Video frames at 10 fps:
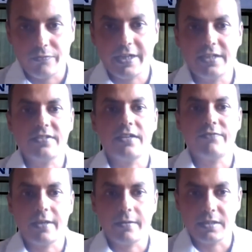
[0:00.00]
friends
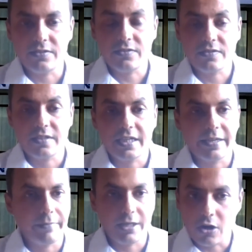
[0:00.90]
and families.
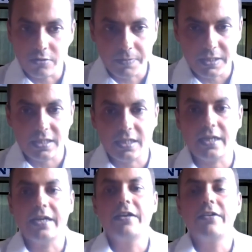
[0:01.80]
May not be
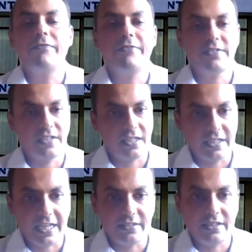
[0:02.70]
a physical
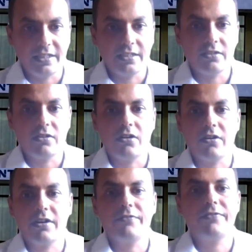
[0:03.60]
gathering
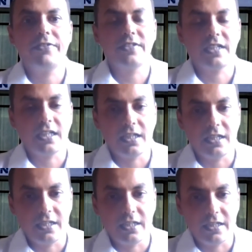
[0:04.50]
or a
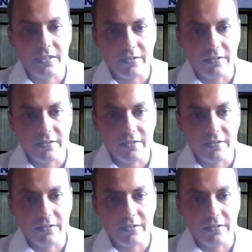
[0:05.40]
physical